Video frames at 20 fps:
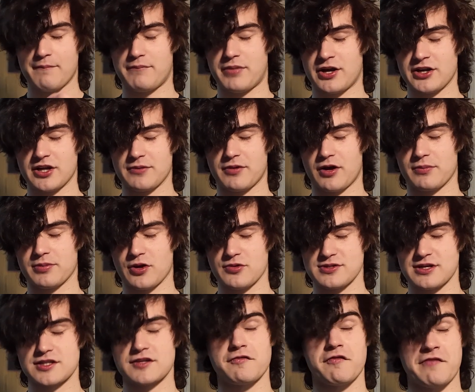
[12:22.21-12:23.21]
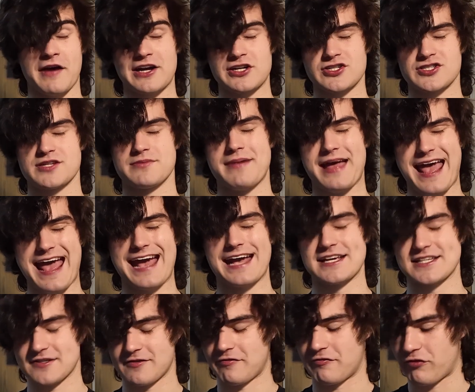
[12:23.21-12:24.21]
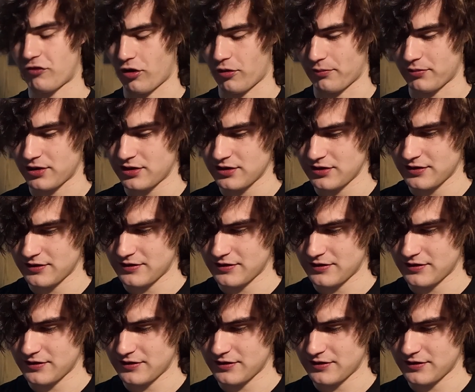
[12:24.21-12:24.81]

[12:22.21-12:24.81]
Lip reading: Barnyard Bob goes out to fetch some eggs from